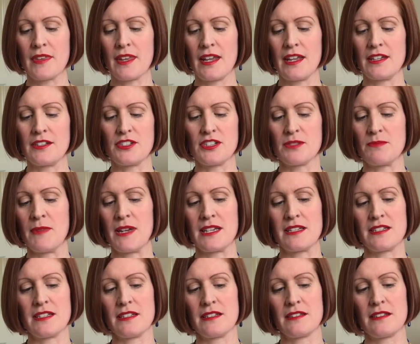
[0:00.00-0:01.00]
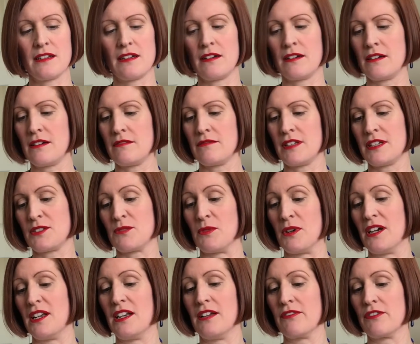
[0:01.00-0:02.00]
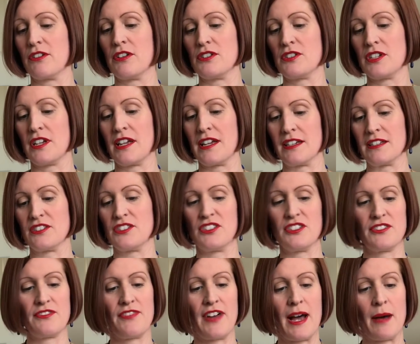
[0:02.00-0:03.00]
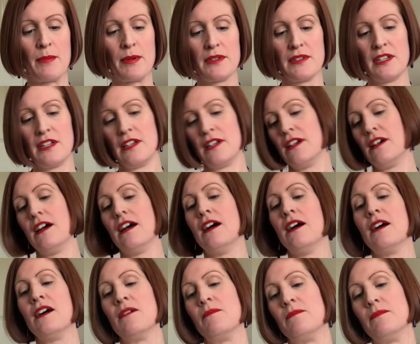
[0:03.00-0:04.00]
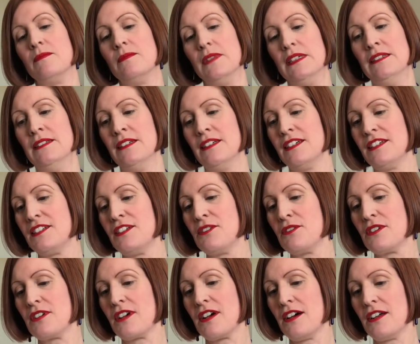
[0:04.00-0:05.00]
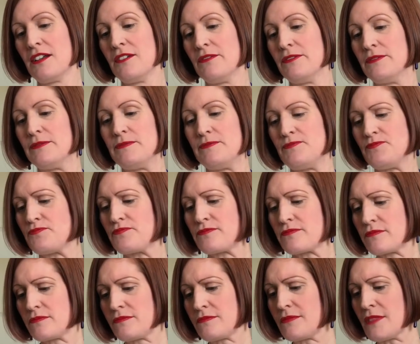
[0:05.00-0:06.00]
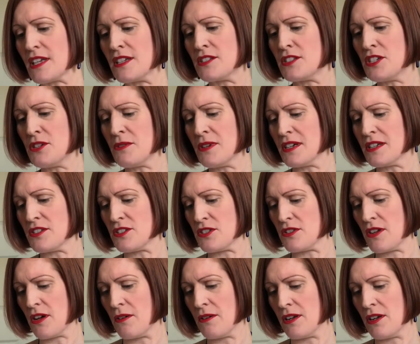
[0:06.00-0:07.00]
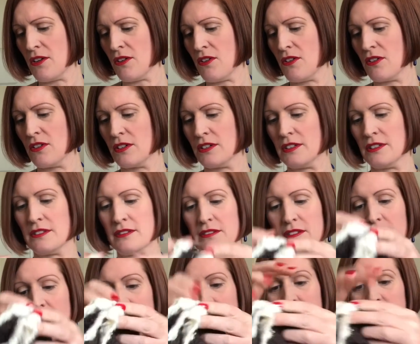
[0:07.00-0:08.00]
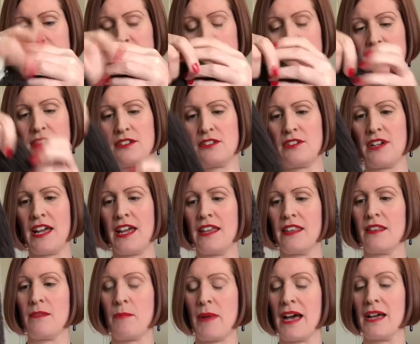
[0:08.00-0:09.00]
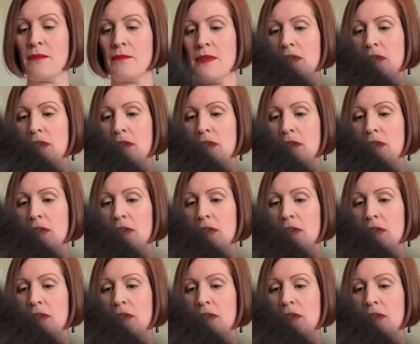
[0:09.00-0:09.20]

It just makes it, that's why I love crocheting, it's just fab. And you can kind of do it as you go along and create the pattern